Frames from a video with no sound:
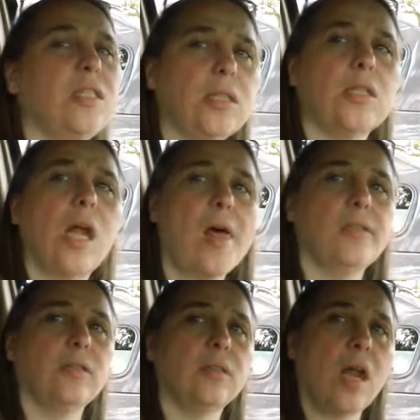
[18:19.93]
Actually, it's
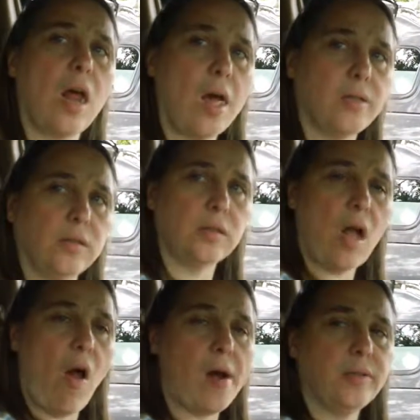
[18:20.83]
the old man I'm looking for
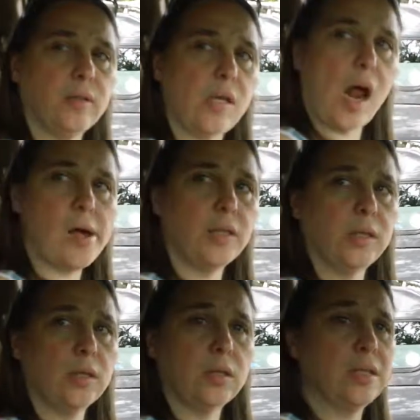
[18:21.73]
because he may forget we're in
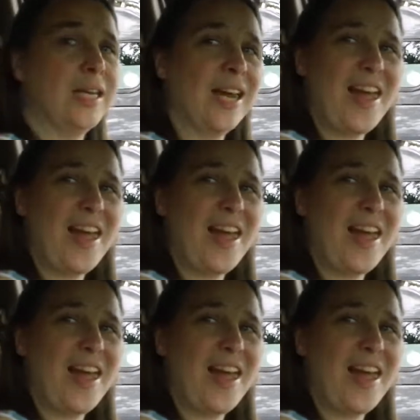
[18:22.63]
this vehicle.